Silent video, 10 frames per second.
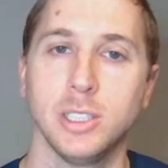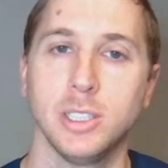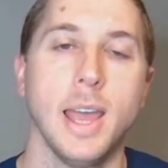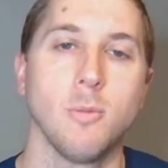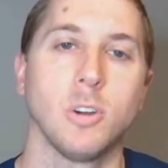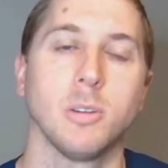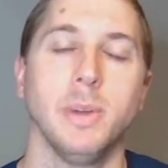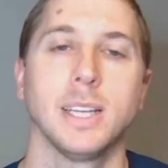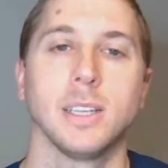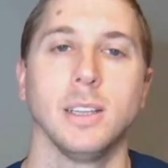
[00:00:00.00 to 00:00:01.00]
Hey, and
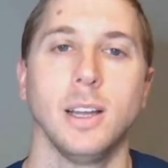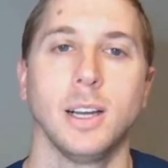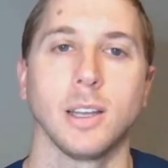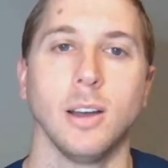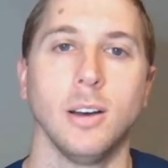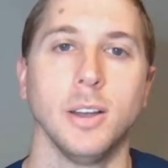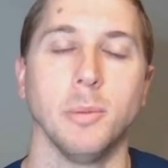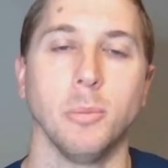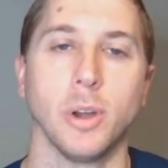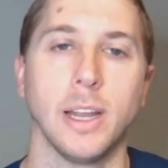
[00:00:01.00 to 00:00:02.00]
welcome back to Locked
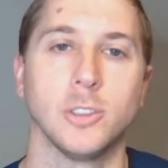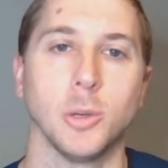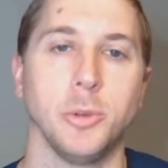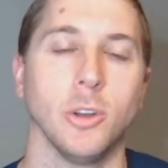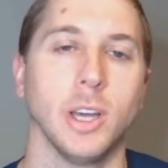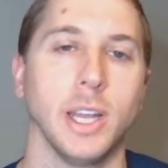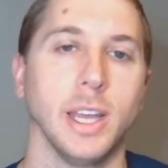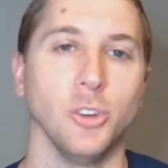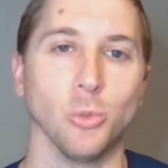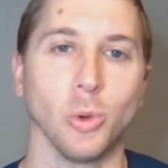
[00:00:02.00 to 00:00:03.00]
On Braves. Hope you all had
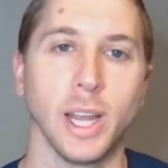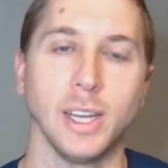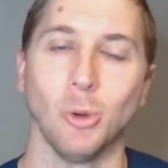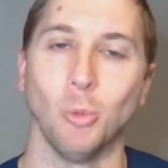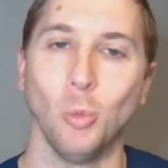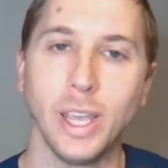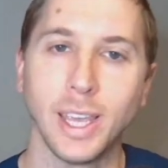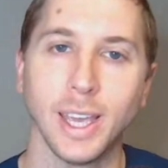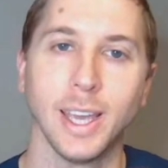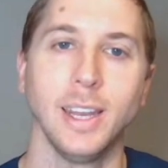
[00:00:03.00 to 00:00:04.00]
a great
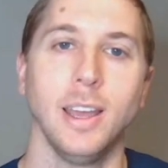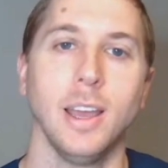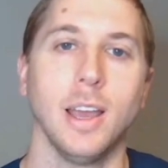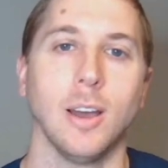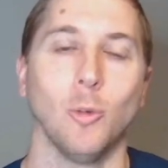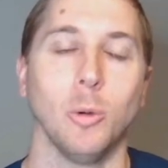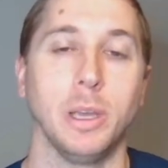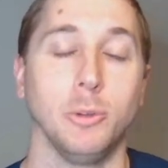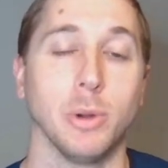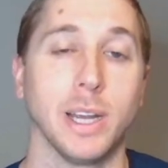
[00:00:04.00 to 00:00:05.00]
weekend. We'll
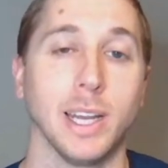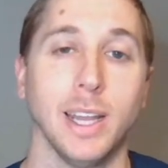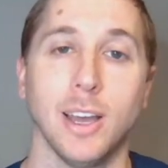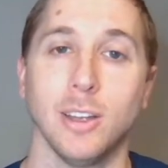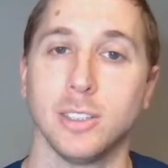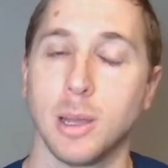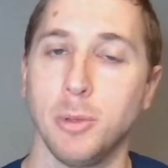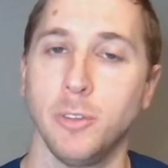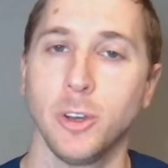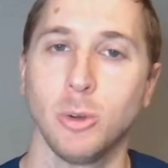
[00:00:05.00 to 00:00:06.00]
be breaking down a
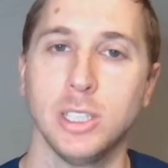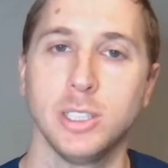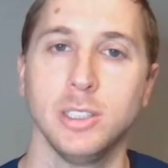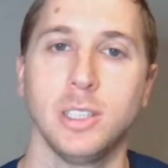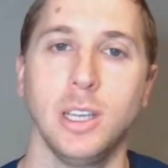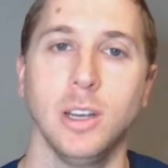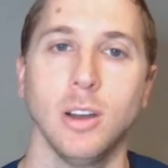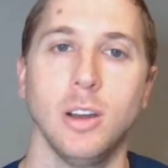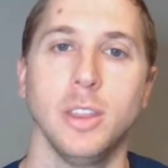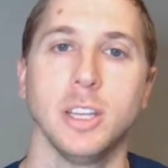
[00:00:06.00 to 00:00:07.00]
couple of your questions
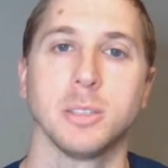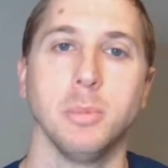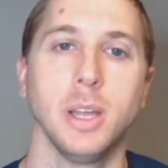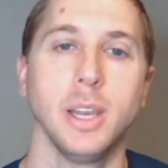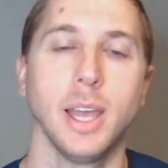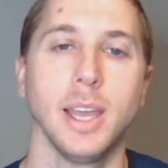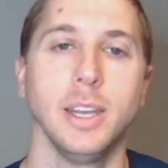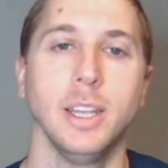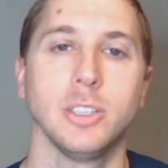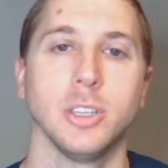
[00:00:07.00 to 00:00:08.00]
here on this
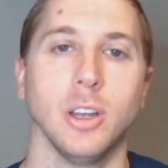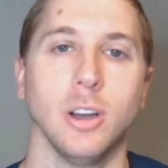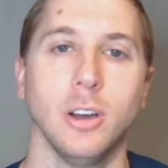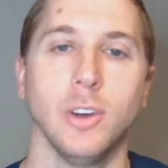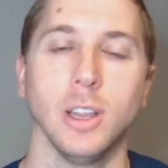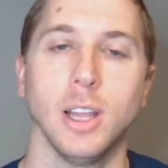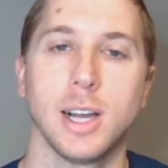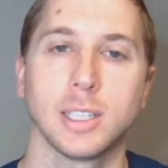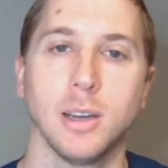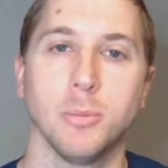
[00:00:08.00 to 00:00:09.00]
Monday edition of
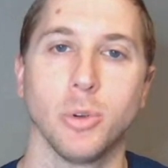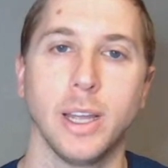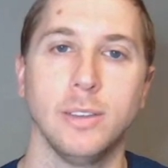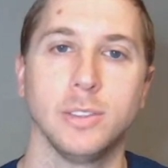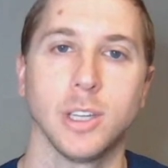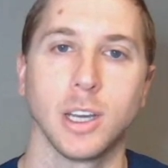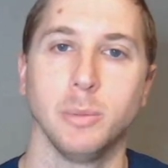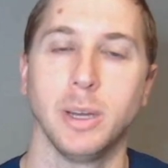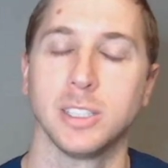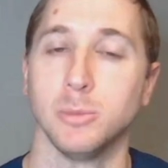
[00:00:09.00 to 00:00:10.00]
Locked On Braves,
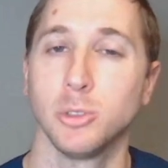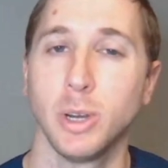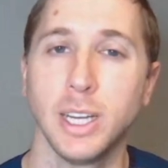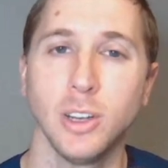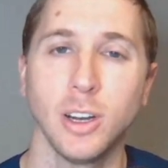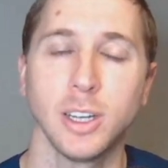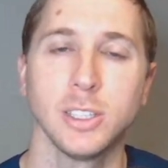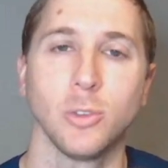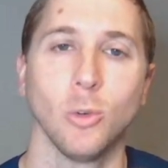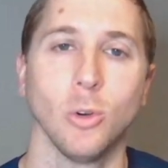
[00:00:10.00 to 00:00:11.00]
talking about some trade
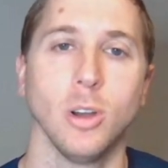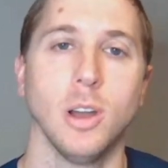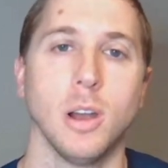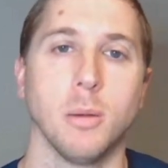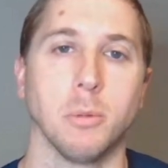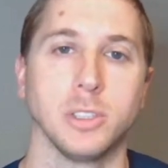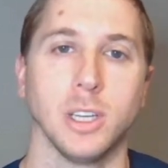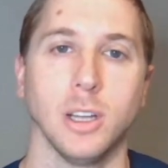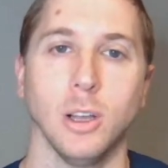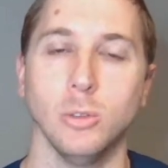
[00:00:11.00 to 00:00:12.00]
targets for
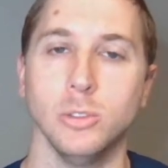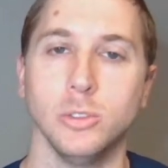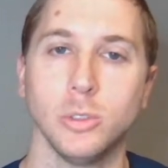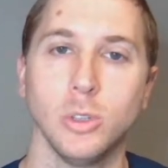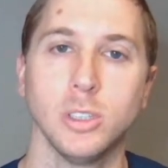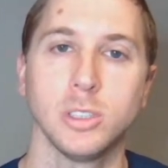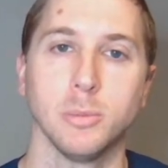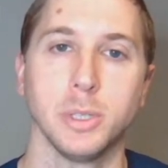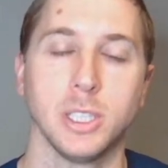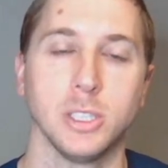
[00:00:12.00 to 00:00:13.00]
Marcell Ozuna,
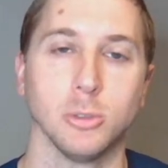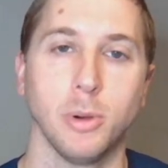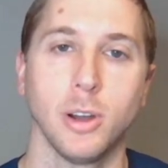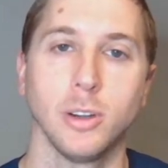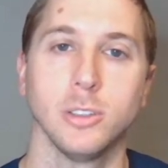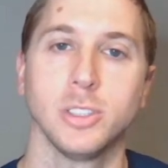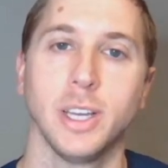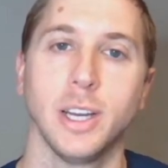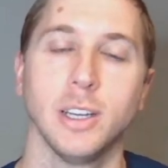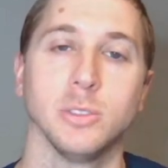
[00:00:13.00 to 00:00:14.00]
some potential partners
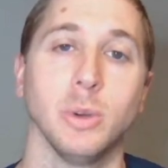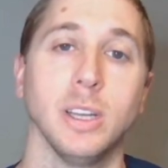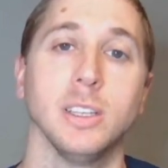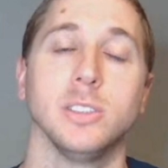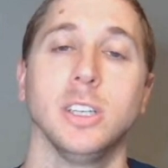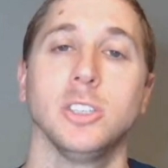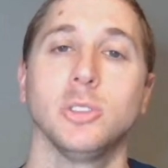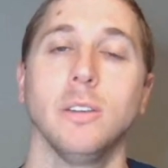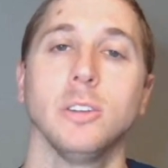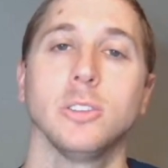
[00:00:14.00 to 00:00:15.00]
there, as well as does
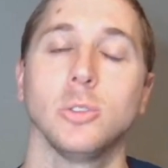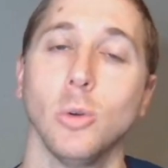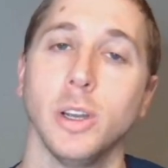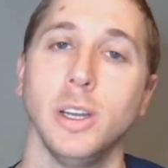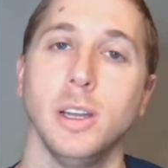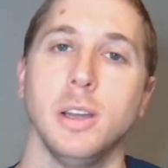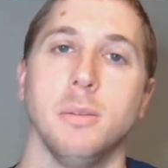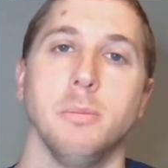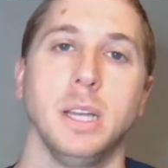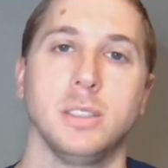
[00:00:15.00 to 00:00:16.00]
Trevor Story
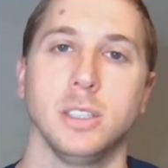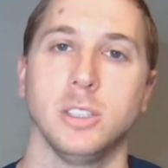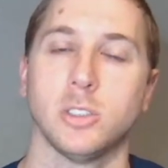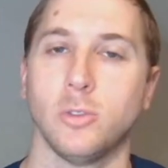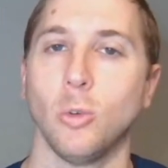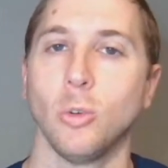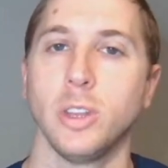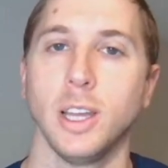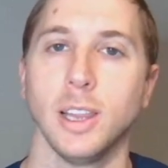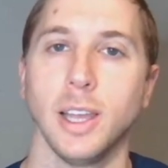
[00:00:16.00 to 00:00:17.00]
make sense
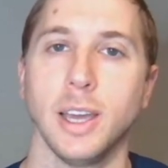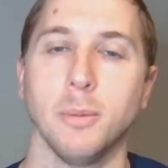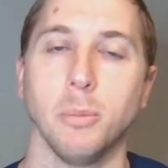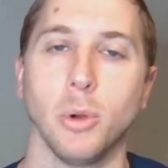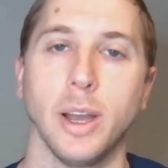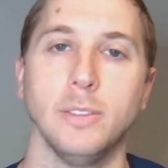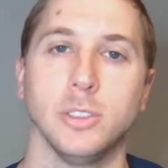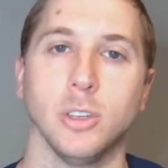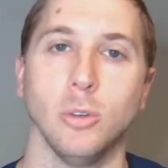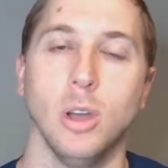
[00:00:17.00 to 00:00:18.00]
for the Atlanta
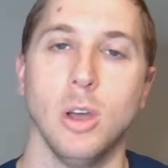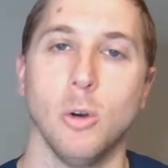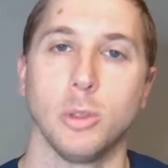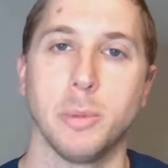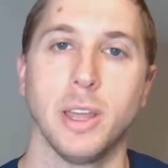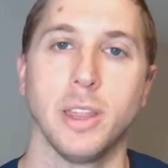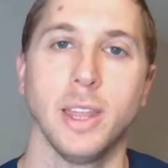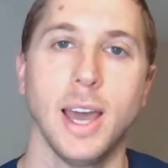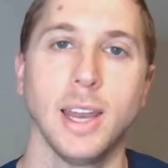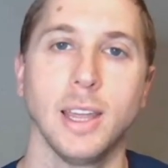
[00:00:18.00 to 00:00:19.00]
Braves? So we'll talk about
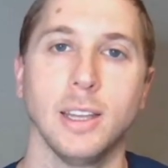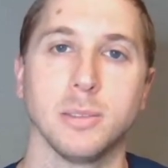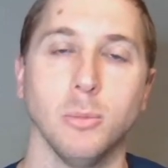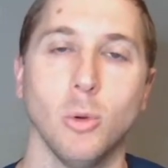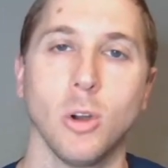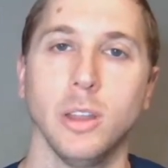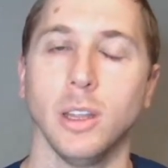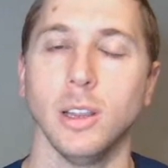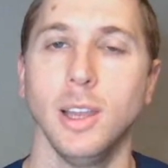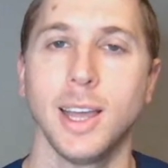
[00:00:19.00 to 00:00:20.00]
that and some more
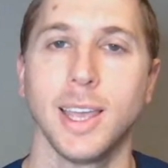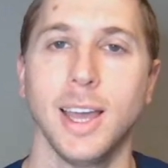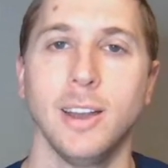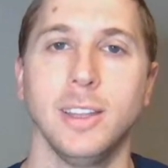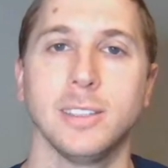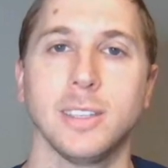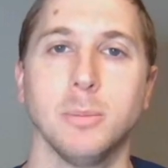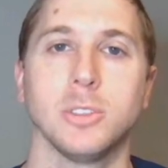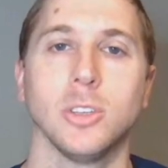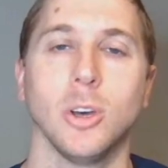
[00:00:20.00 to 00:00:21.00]
on the lockout in this
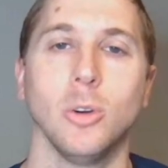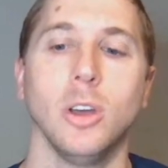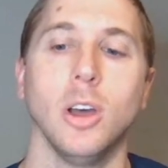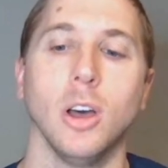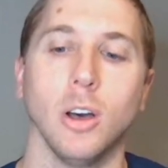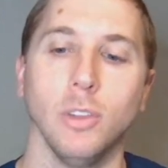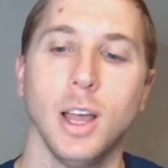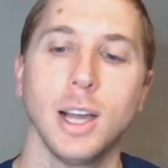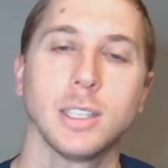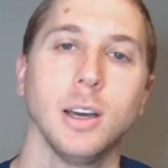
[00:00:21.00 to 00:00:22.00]
episode of
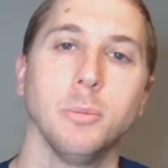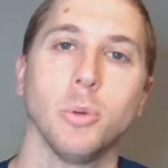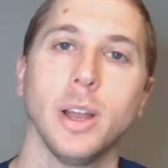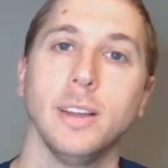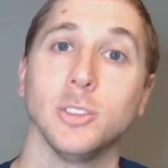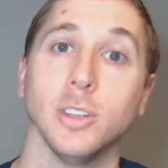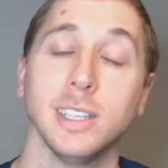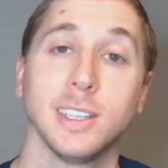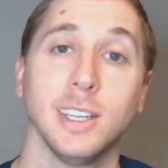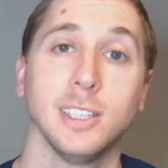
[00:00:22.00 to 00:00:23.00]
Locked On Braves. So
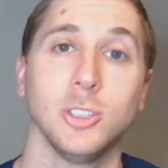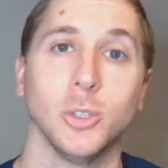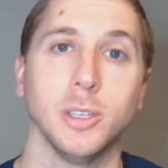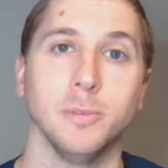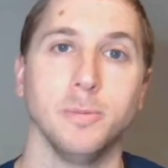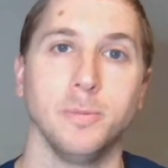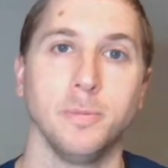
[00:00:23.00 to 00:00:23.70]
let's get into it.